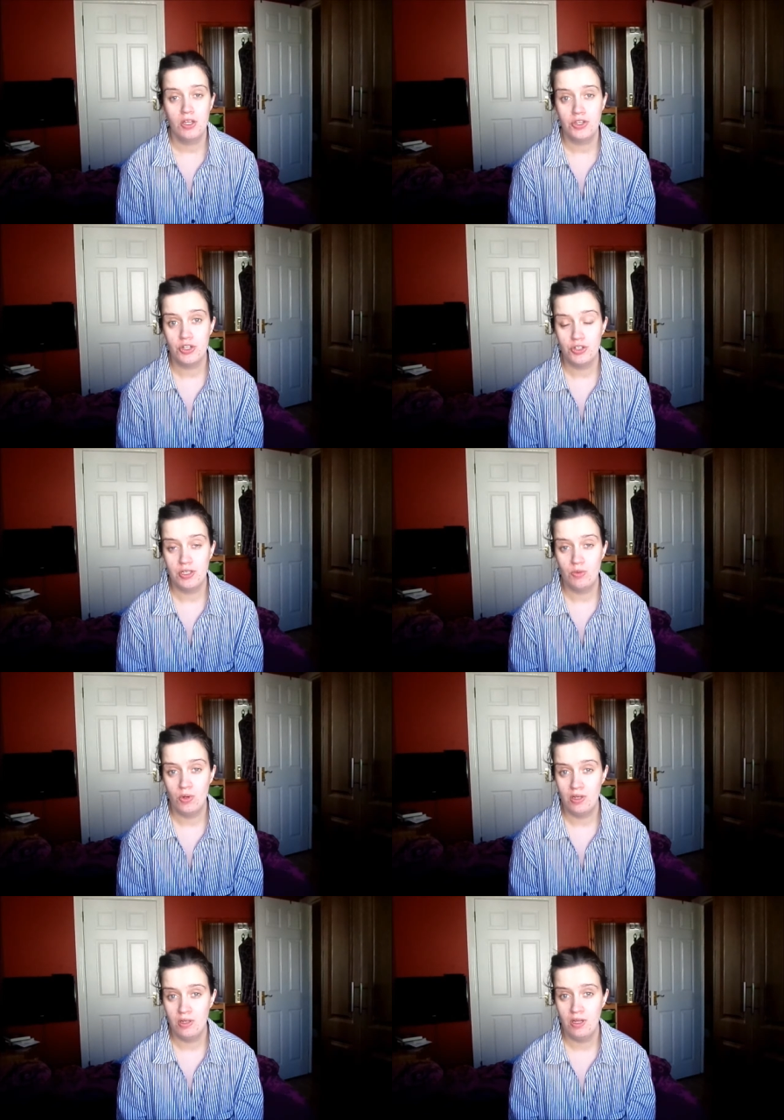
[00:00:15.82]

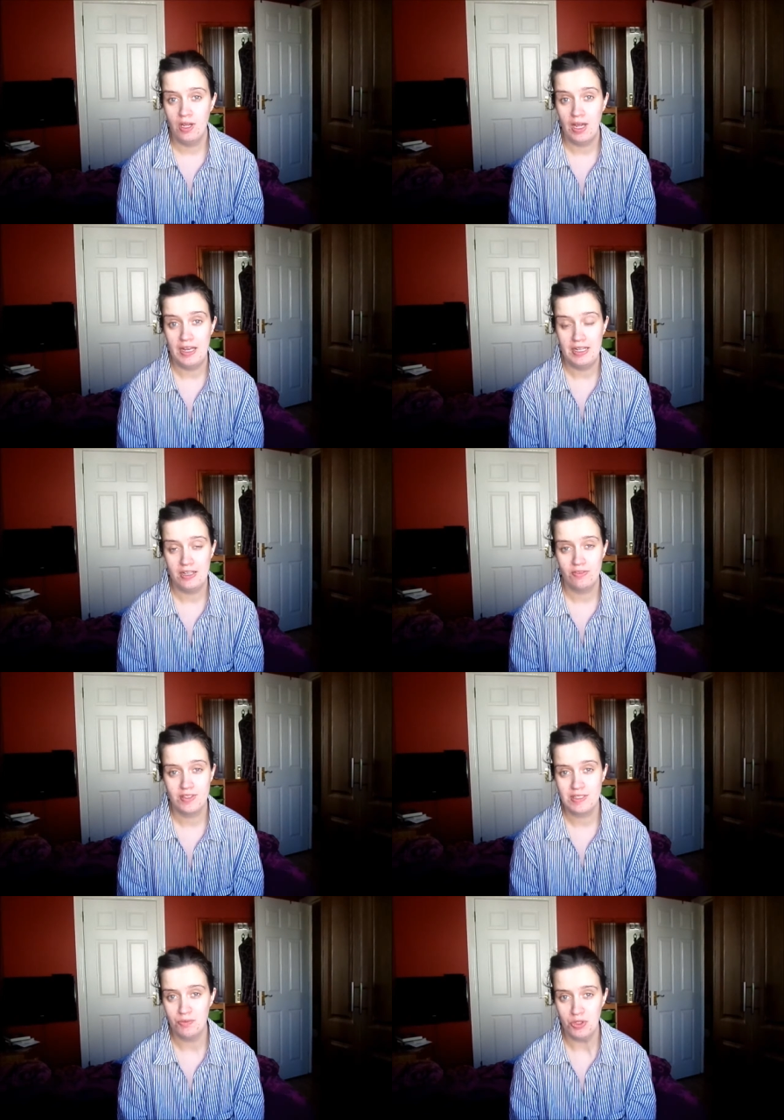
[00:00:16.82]
31 at the end of
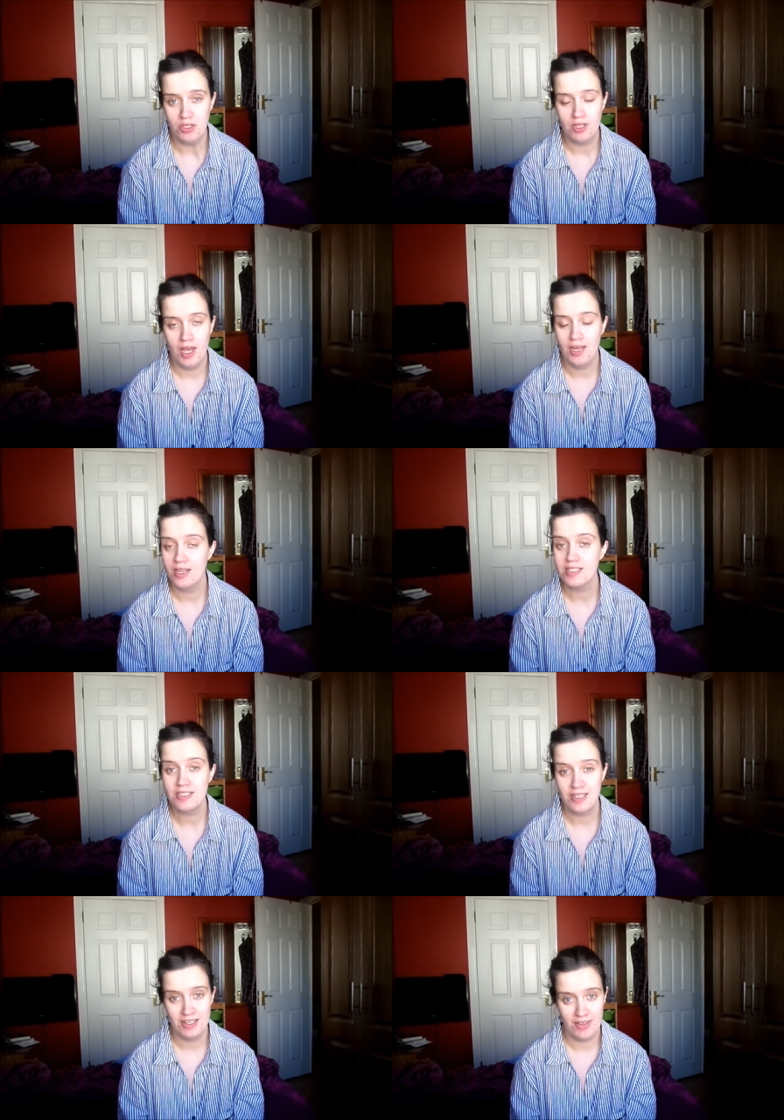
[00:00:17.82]
this month and I
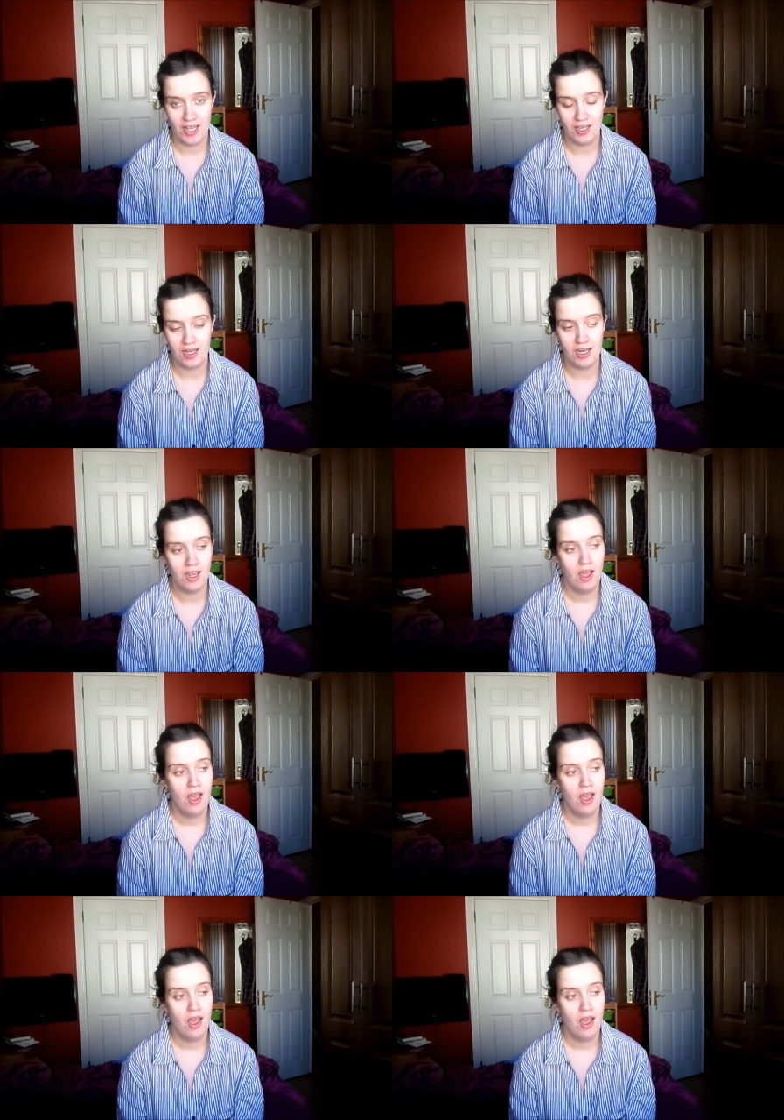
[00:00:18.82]
still have acne.